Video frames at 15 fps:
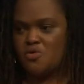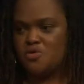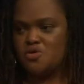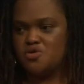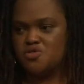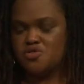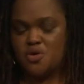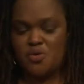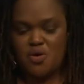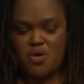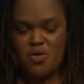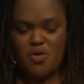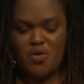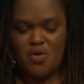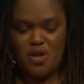So
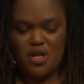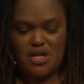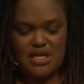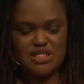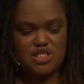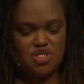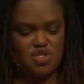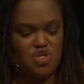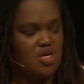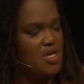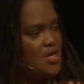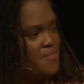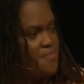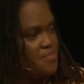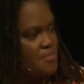let's
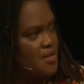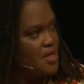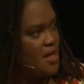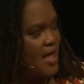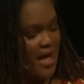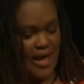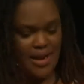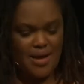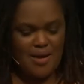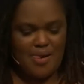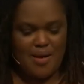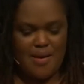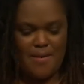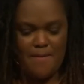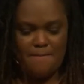look at
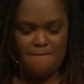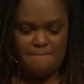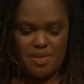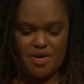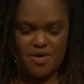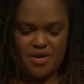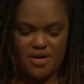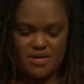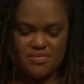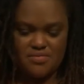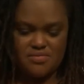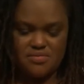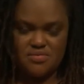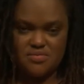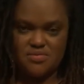Mark
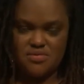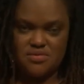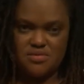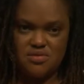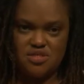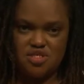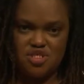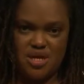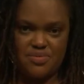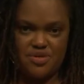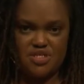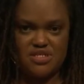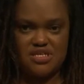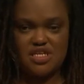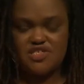chapter
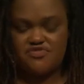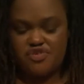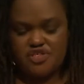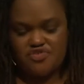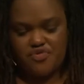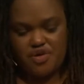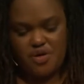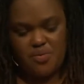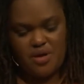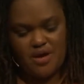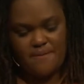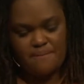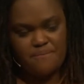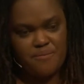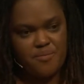6, verse
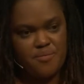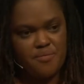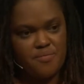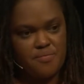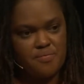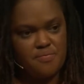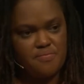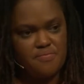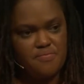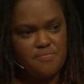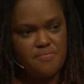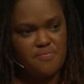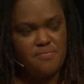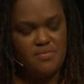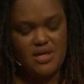41.
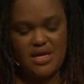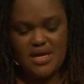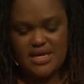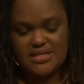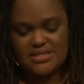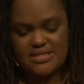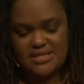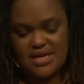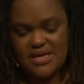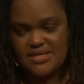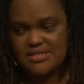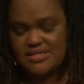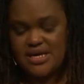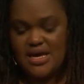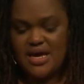It
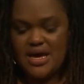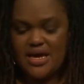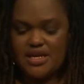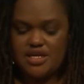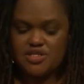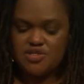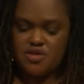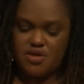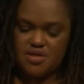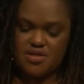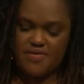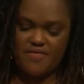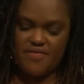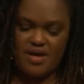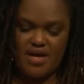says, "And He took the
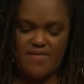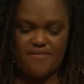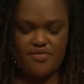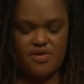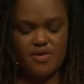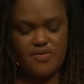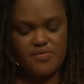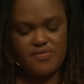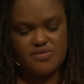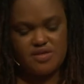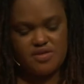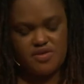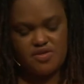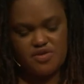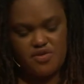5 loaves and
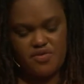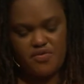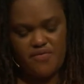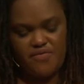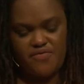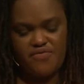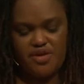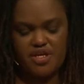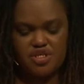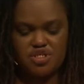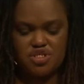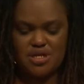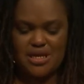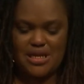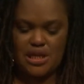the 2
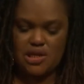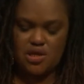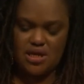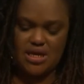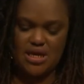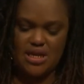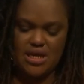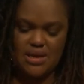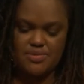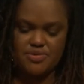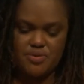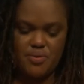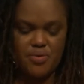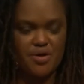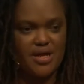fish, and looking up
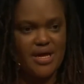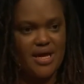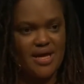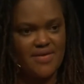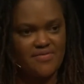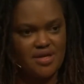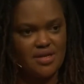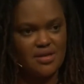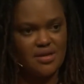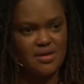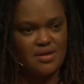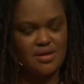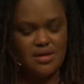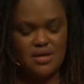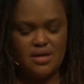toward heaven,
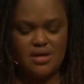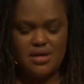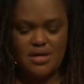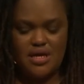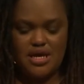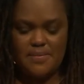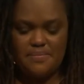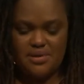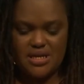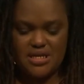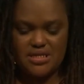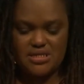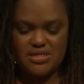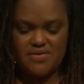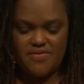He
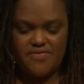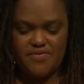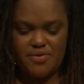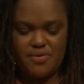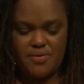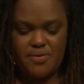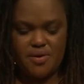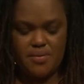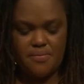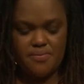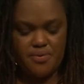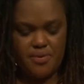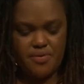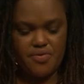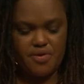blessed the food and
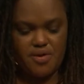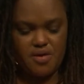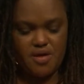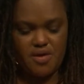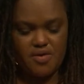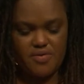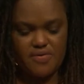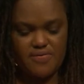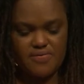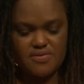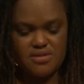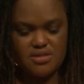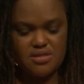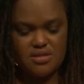broke the loaves.